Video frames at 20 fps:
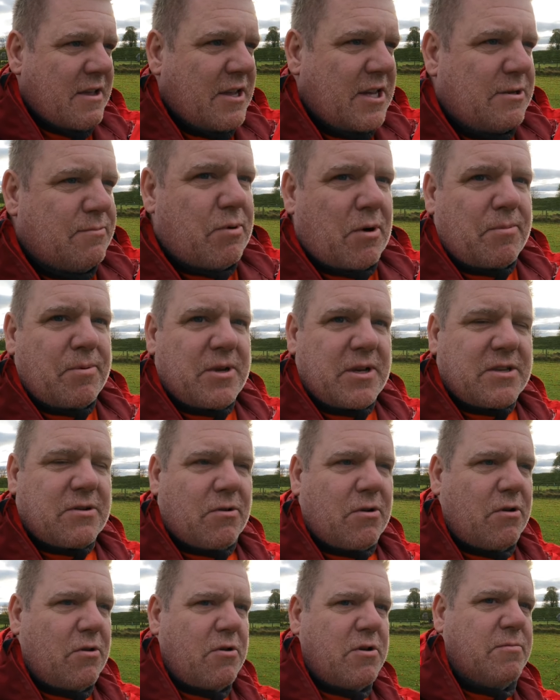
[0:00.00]
these properties
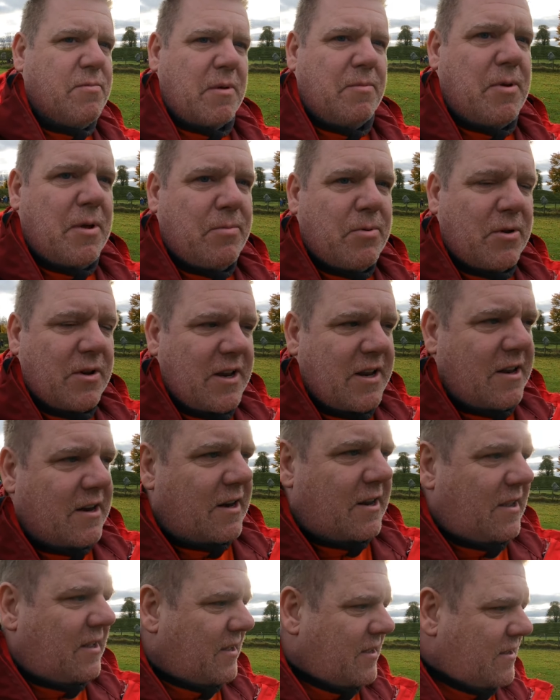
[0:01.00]
are all owned by people
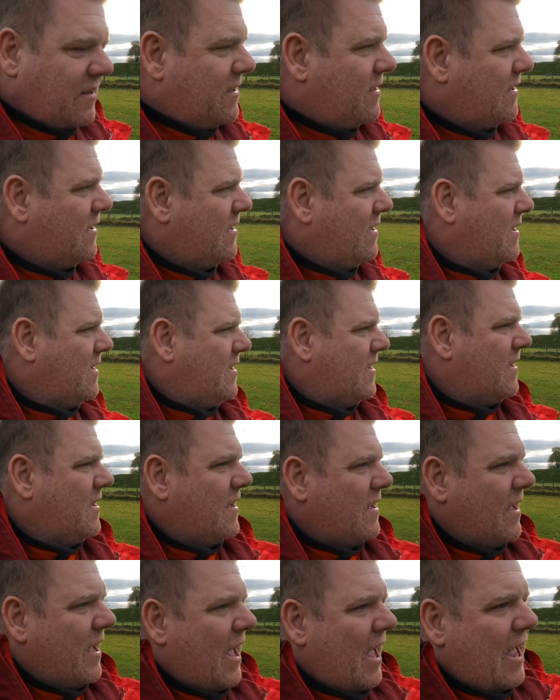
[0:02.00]
legally,
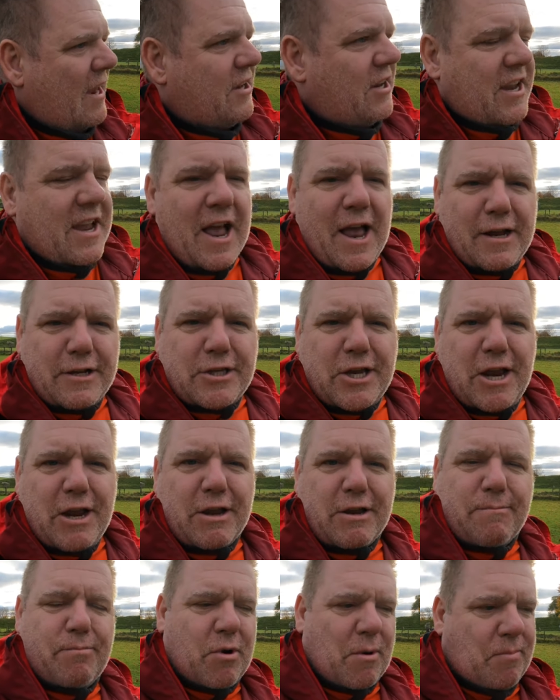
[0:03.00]
and you can't
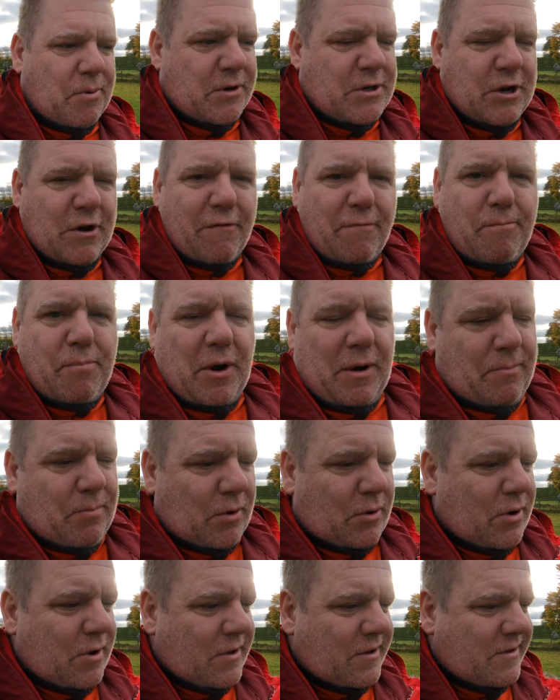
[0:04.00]
take property off
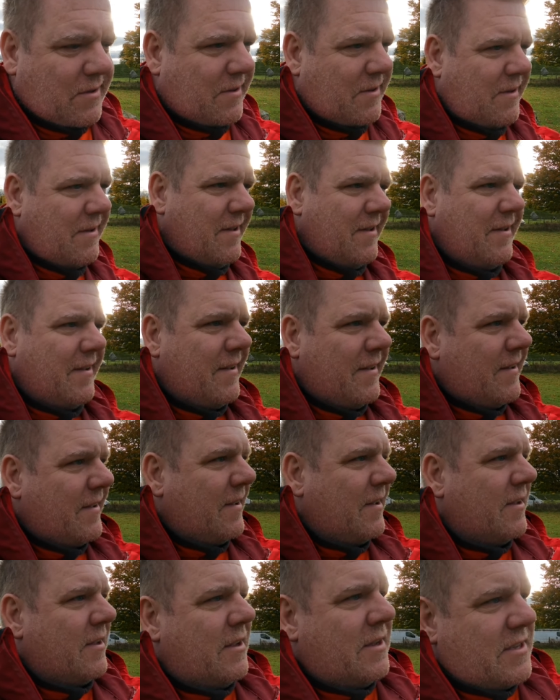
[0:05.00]
people.
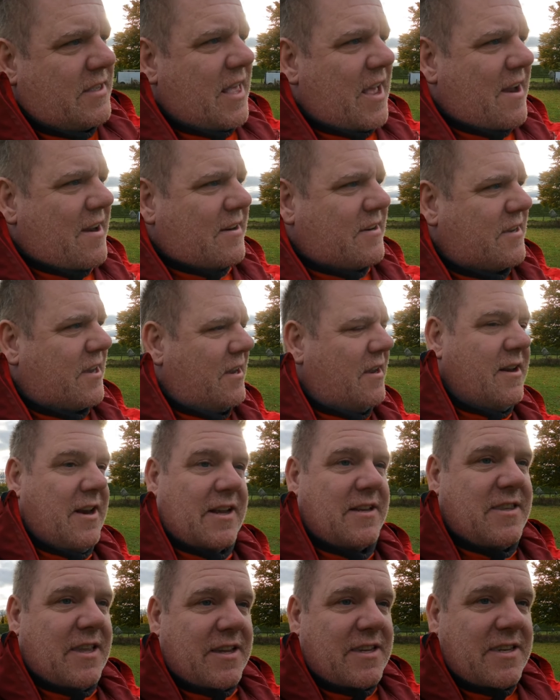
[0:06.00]
It's theirs,
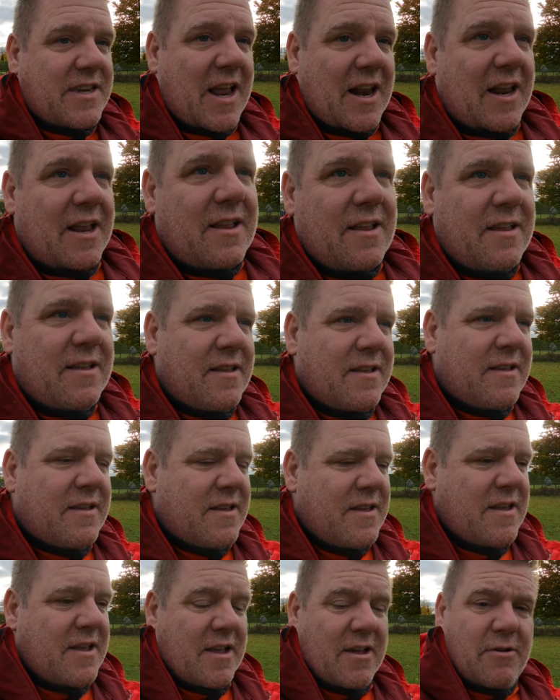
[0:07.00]
unless they sell it.
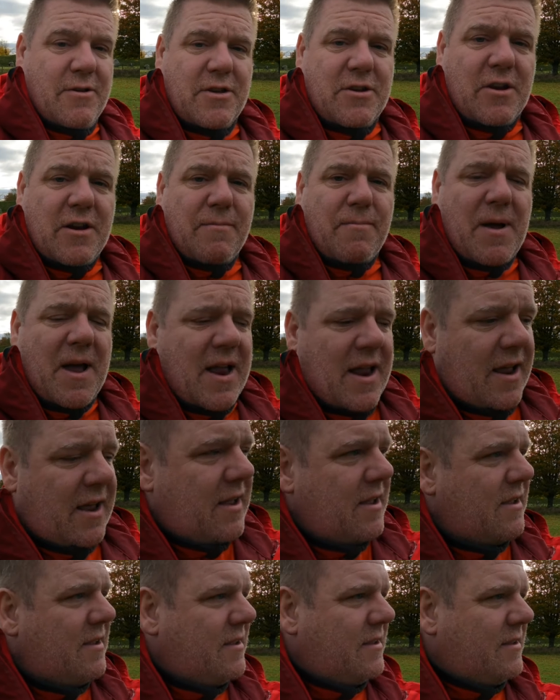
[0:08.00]
Who's going to buy it?